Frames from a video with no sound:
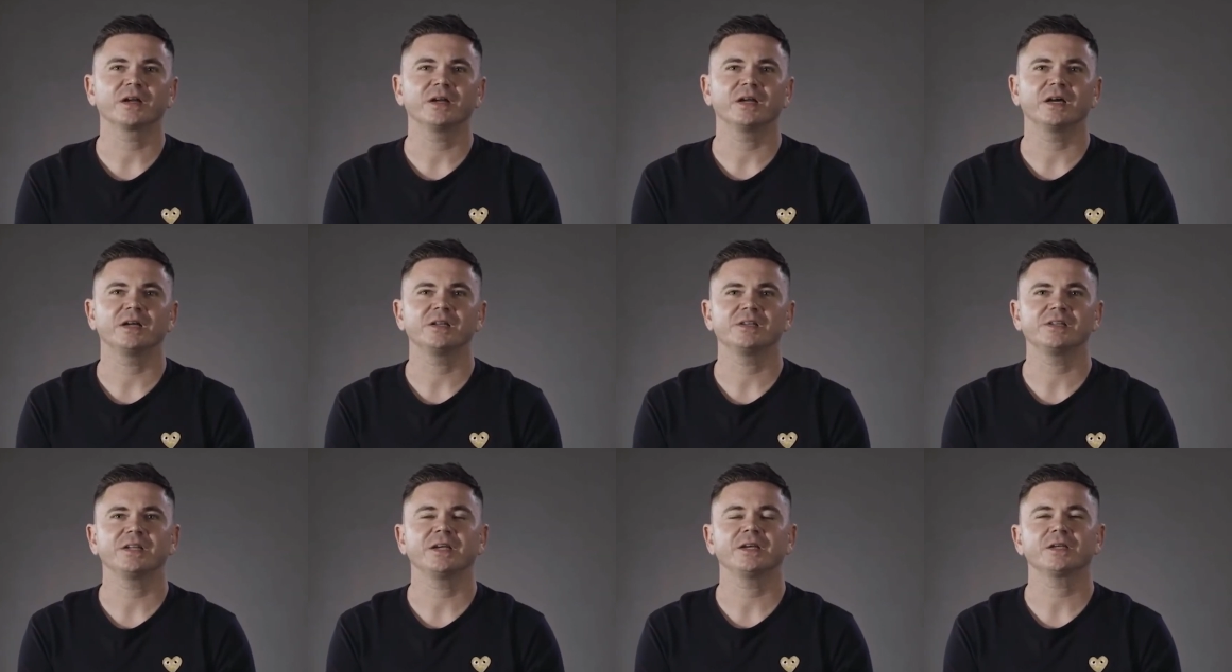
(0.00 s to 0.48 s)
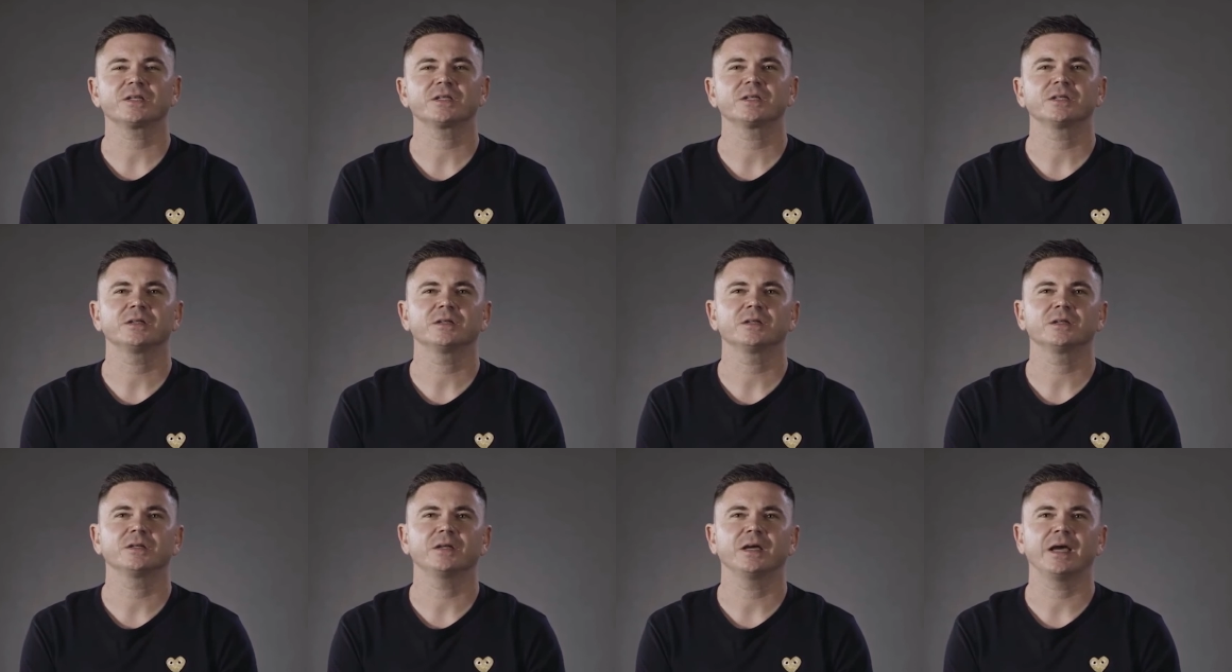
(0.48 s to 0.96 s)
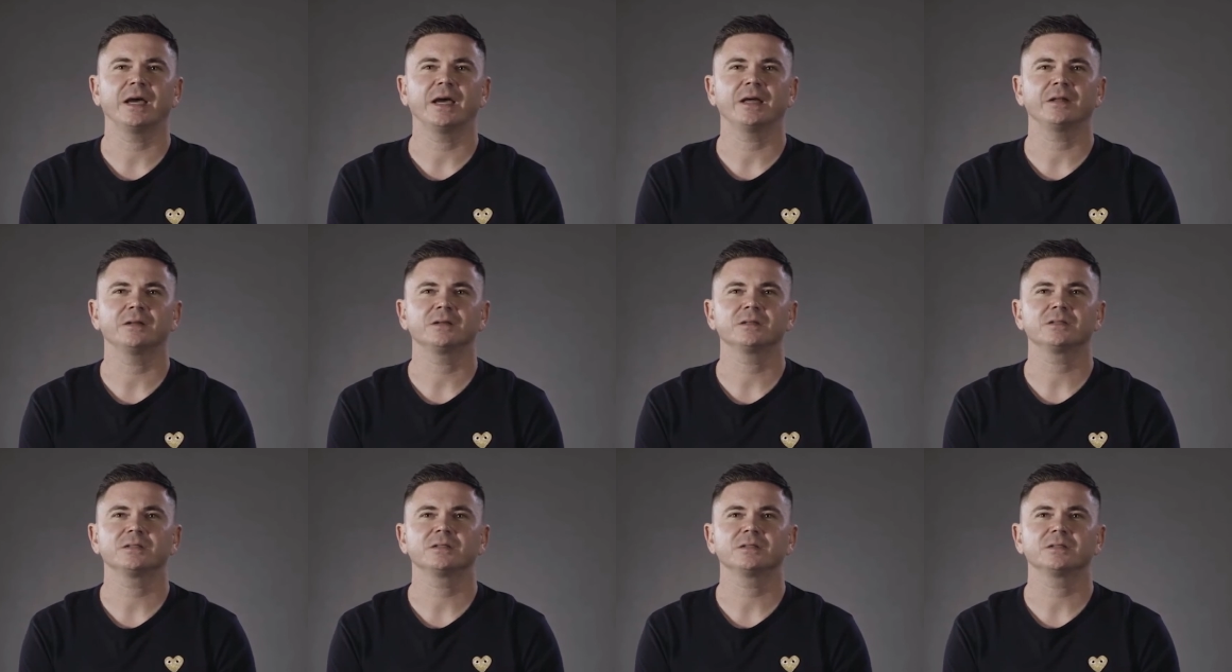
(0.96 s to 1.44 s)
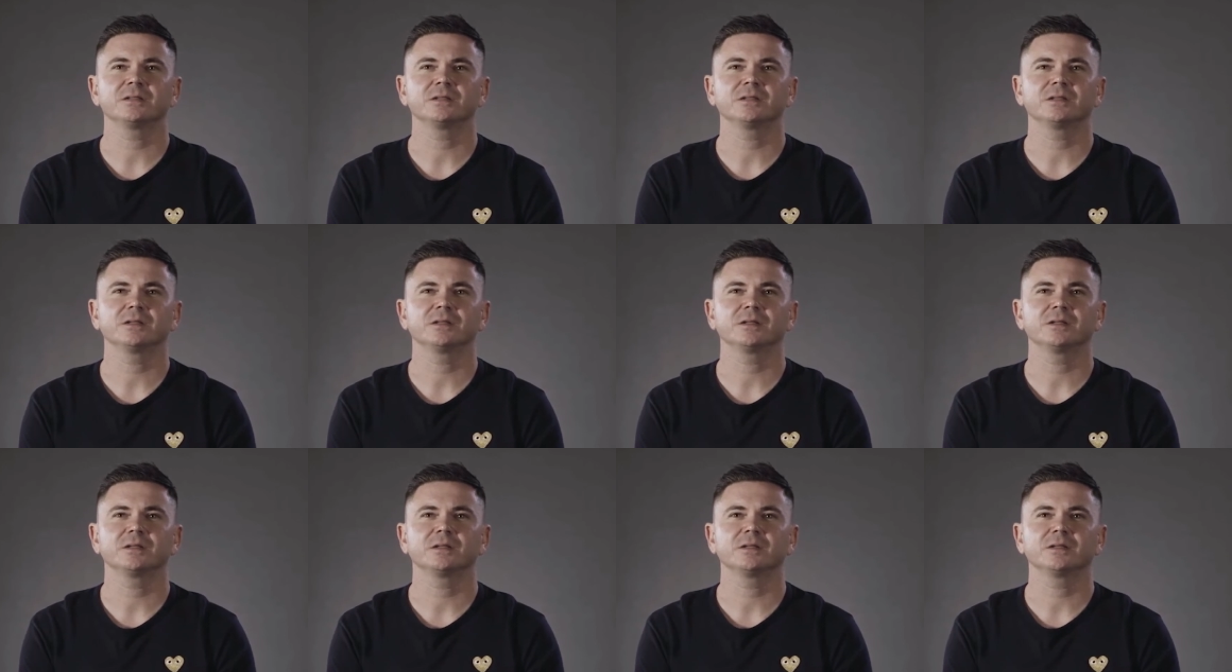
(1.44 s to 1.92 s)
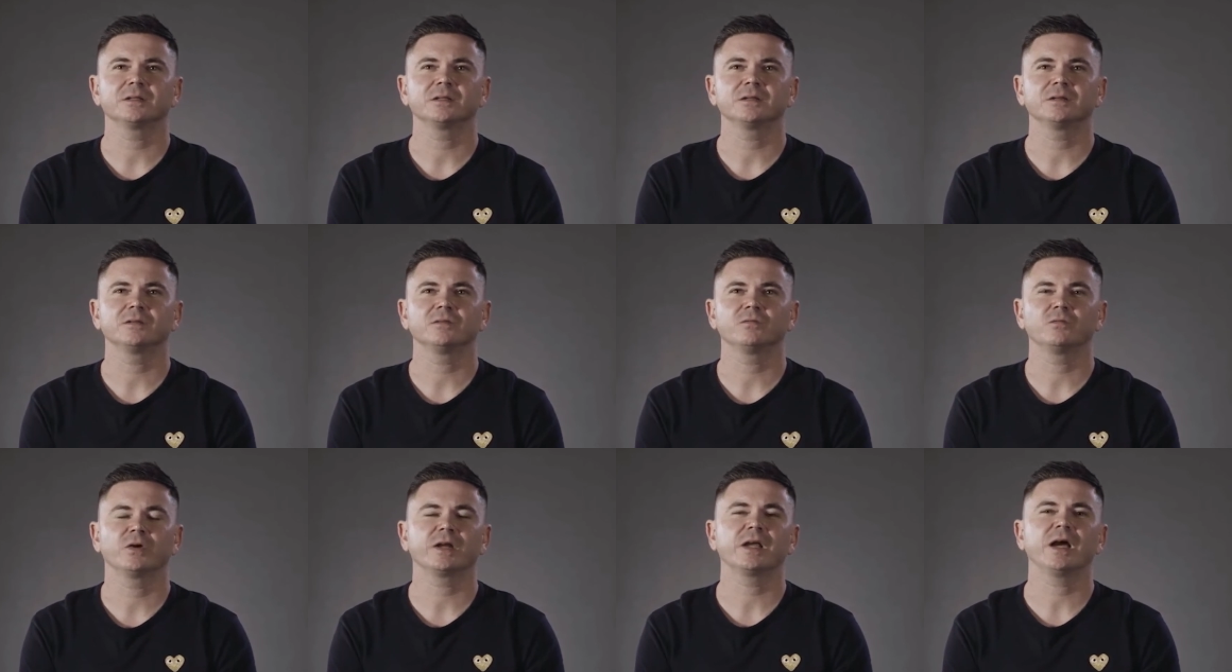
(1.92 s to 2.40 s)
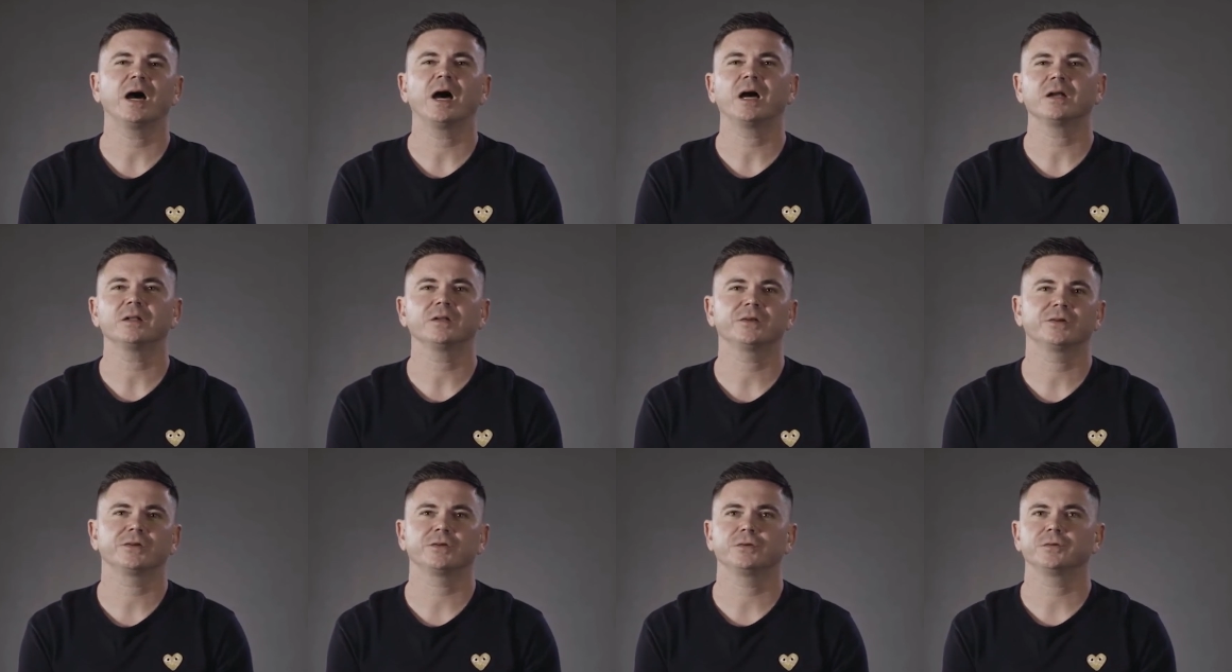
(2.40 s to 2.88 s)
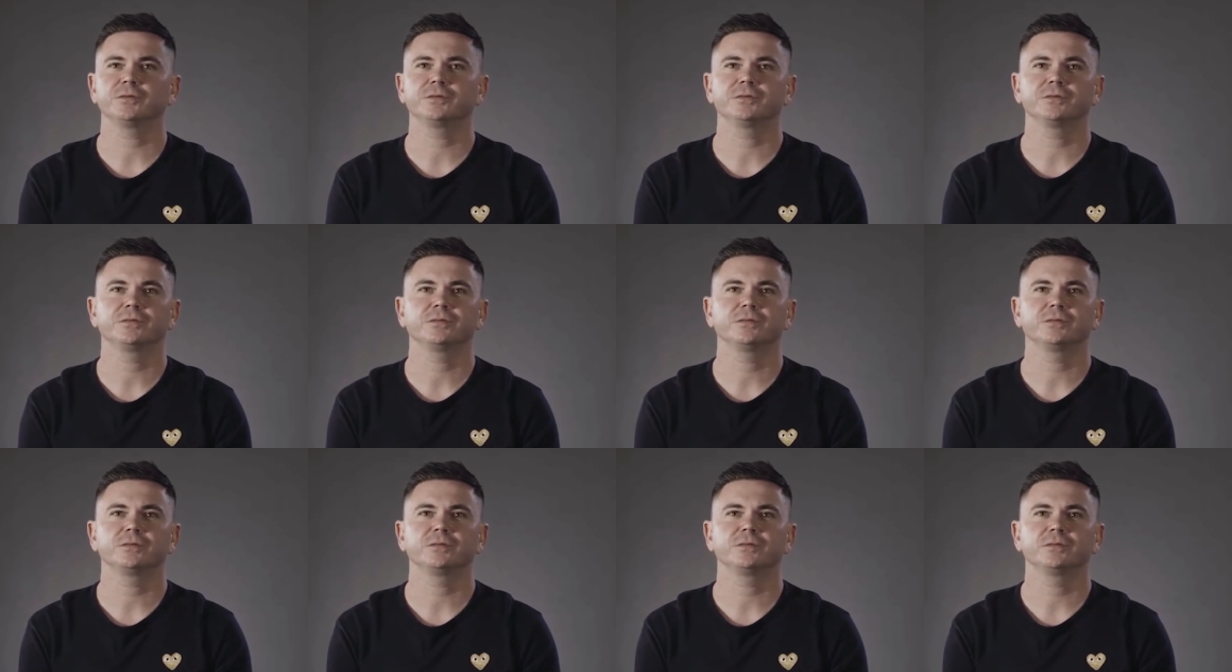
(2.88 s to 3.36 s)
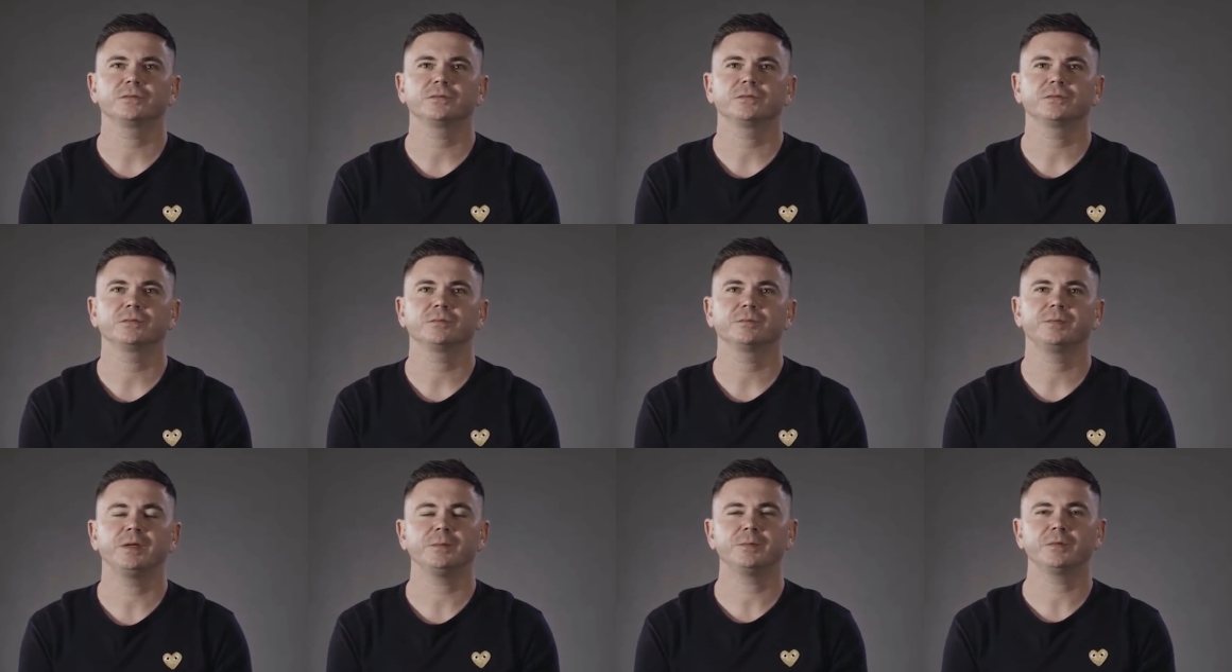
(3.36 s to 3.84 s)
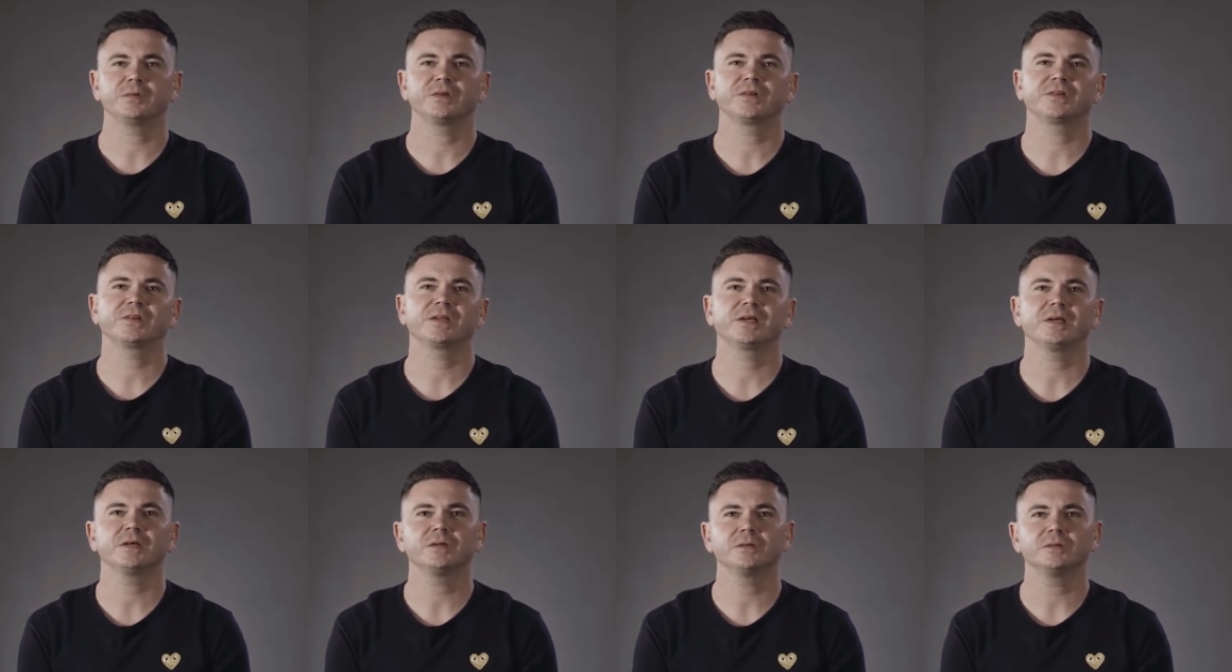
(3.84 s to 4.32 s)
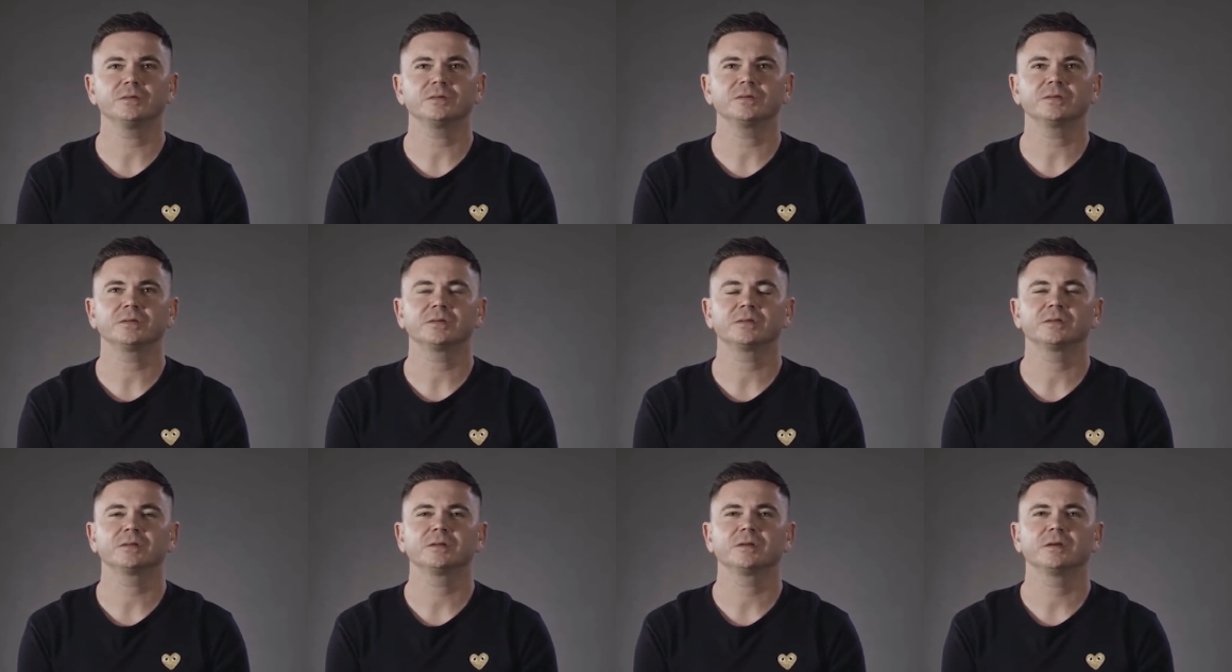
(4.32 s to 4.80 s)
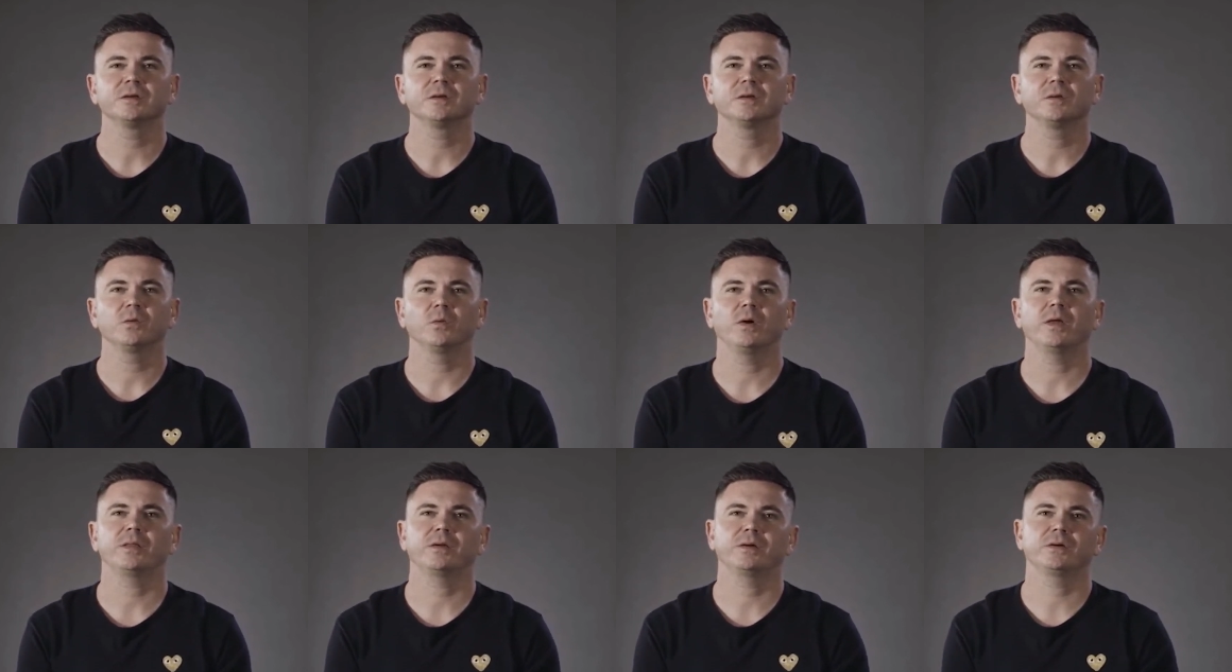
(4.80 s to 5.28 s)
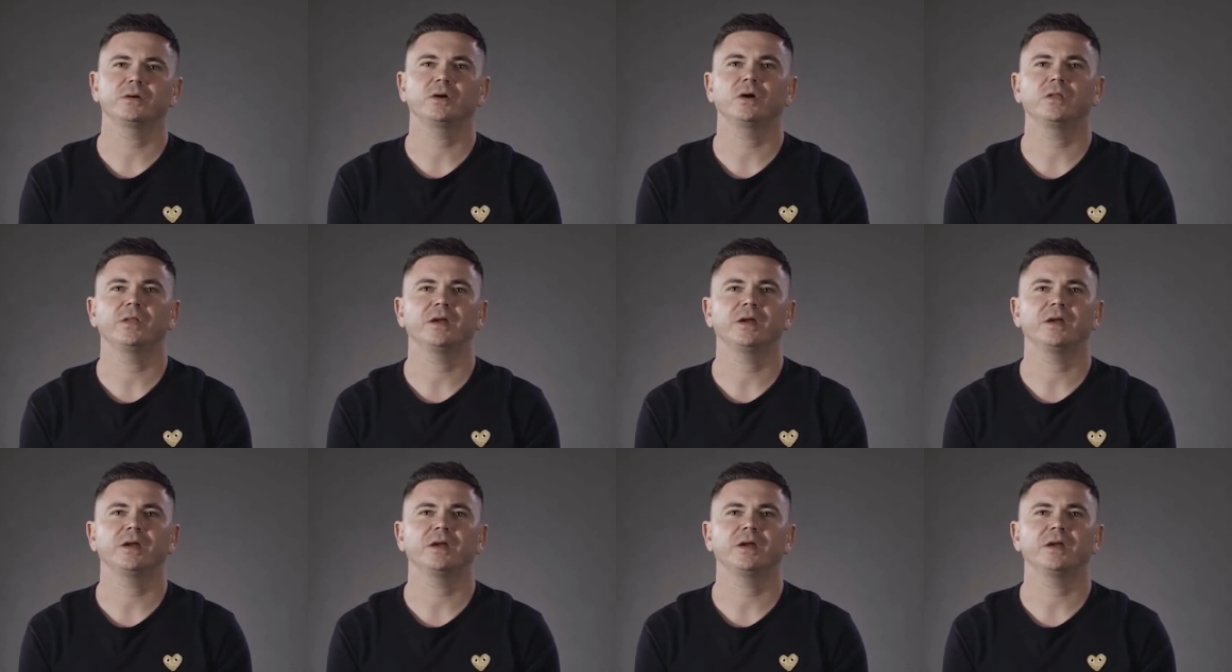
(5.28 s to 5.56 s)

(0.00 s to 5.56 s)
organisation, and regardless of people's skills, whether or